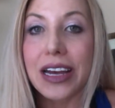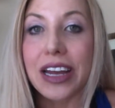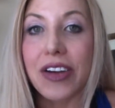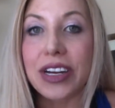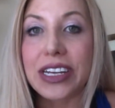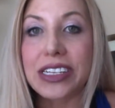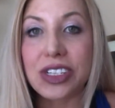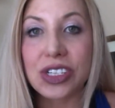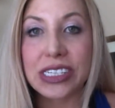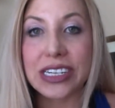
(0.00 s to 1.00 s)
Now on
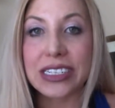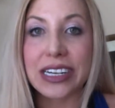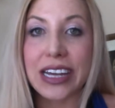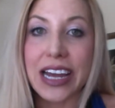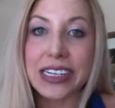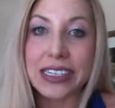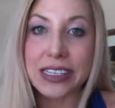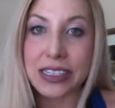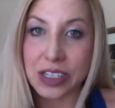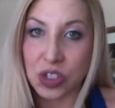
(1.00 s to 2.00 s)
Easter Sunday, I did
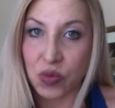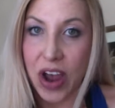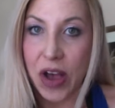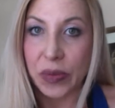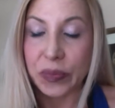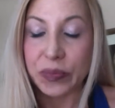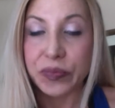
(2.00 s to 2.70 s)
this as well.